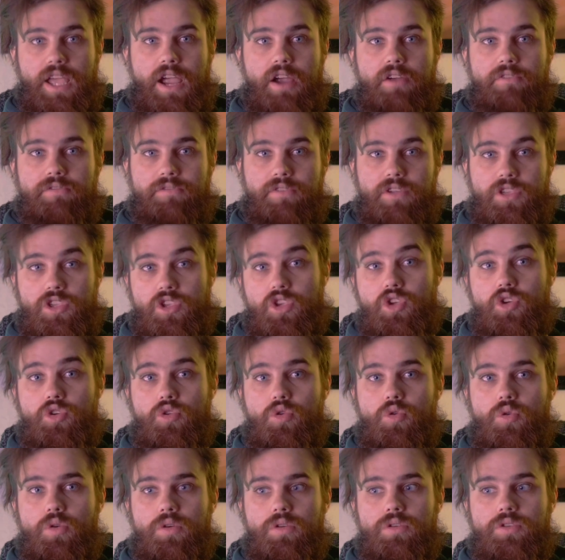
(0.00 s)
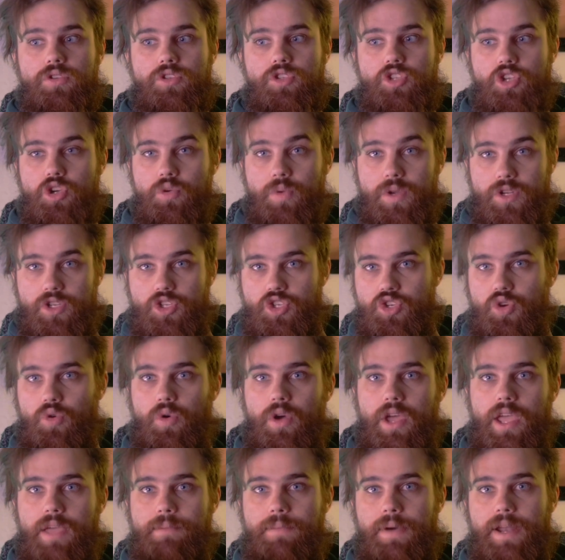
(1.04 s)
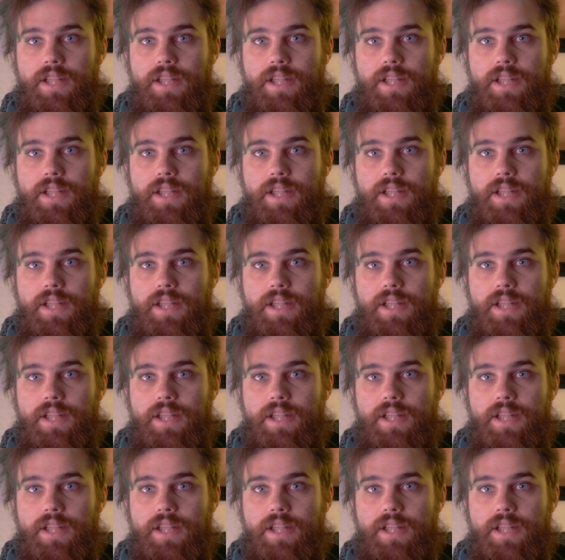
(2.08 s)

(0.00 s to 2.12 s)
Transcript: there for you to enjoy,